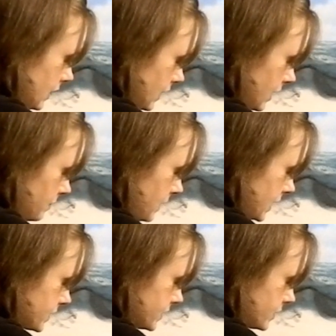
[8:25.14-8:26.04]
and
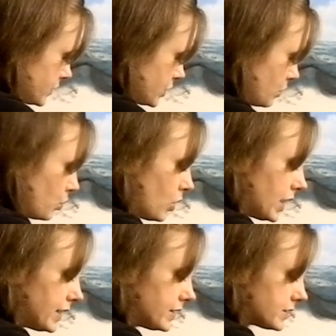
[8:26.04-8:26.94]
mix some
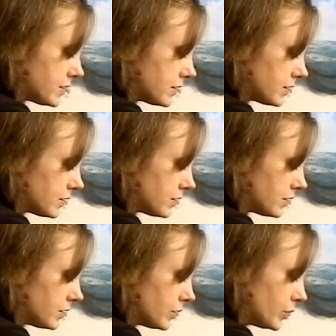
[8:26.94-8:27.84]
white
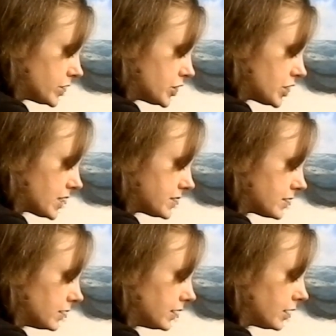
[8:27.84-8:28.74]
with just
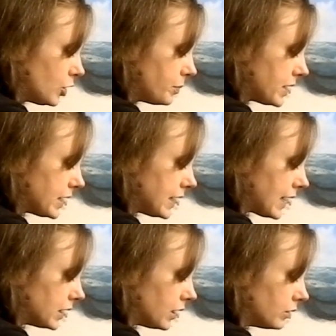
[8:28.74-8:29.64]
a little bit of
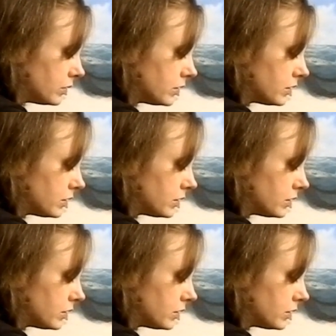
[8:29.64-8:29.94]
yellow